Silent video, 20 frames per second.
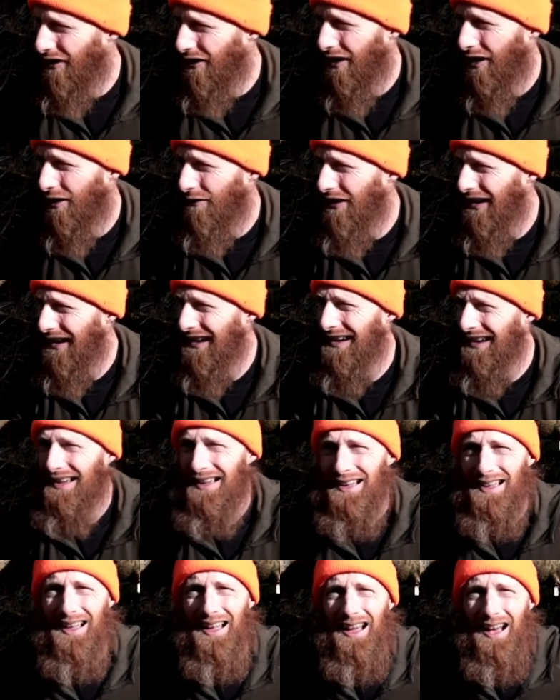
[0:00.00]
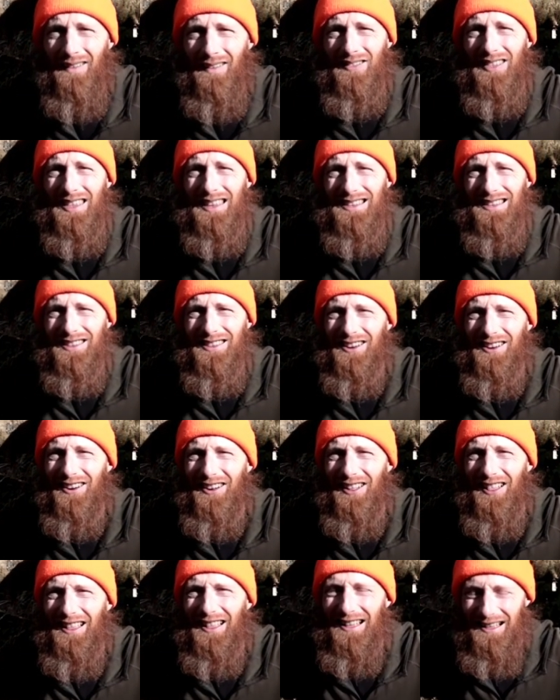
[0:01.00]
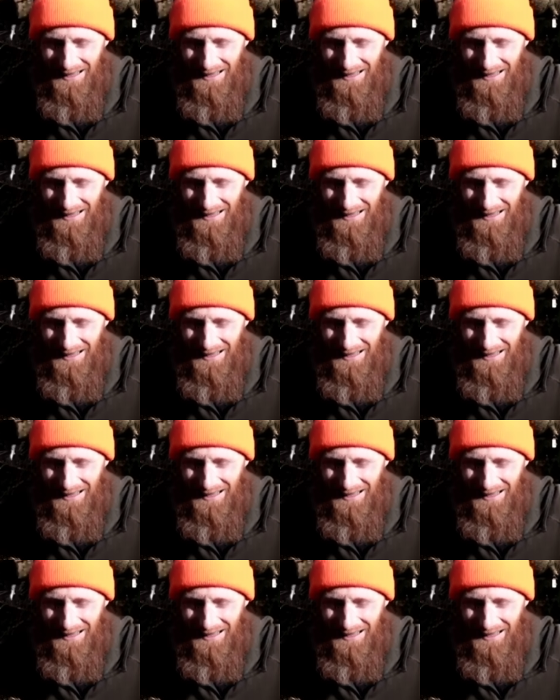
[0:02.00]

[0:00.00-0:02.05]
tall I am. I'm this tall.